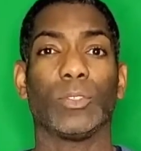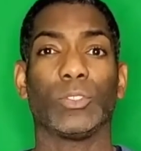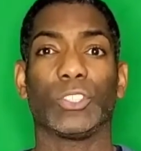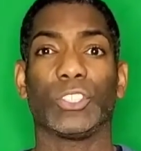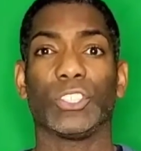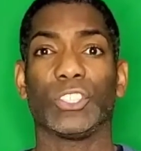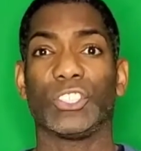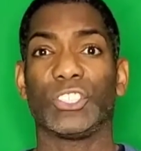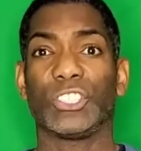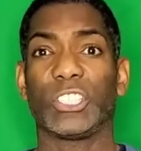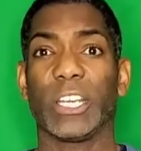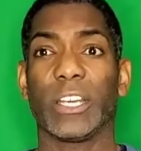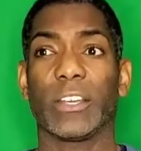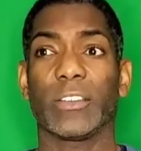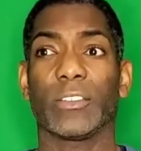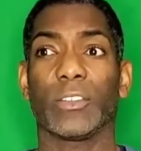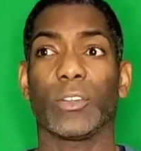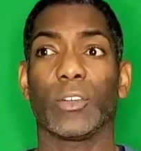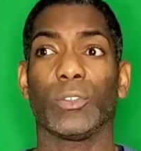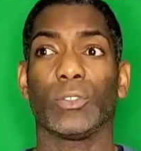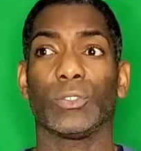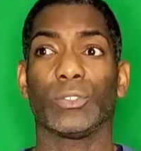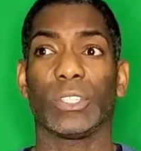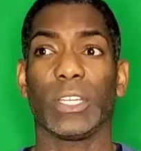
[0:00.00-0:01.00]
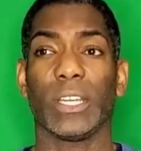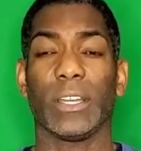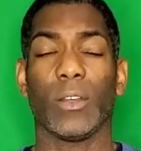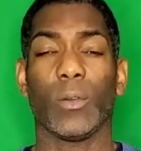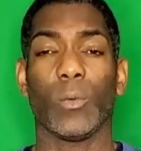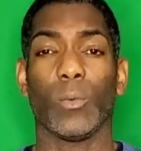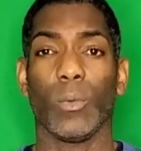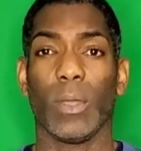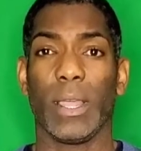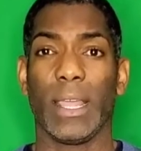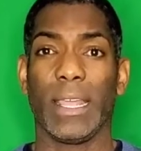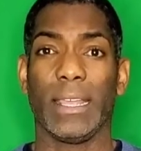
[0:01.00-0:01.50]
to share those in a
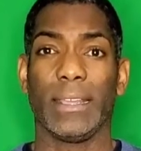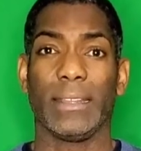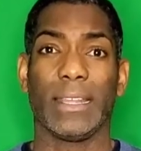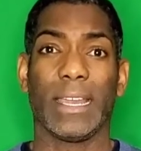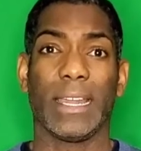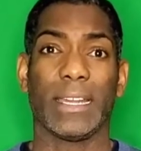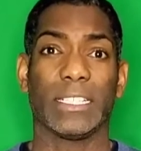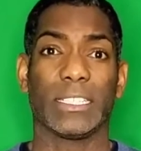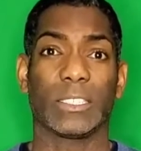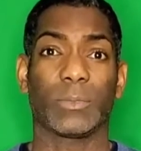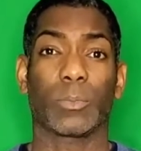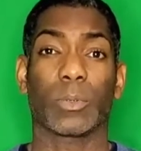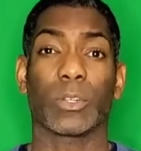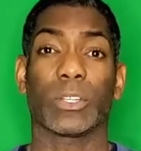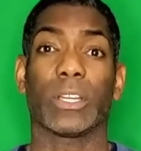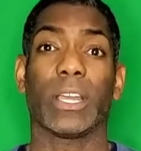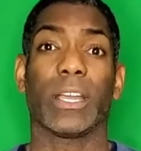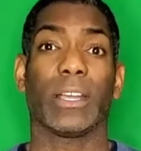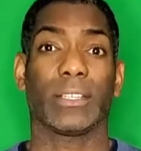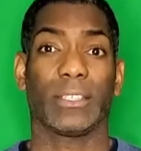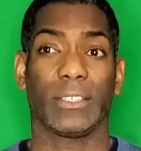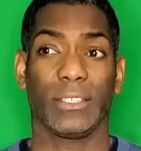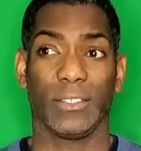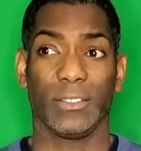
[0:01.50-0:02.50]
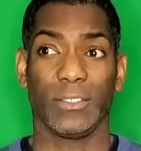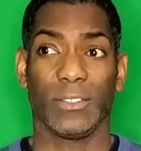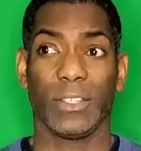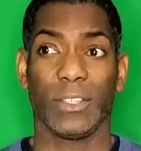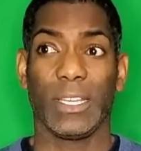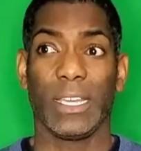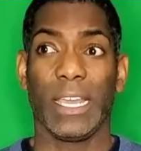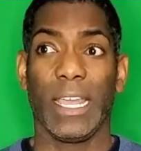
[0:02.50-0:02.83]
way that is productive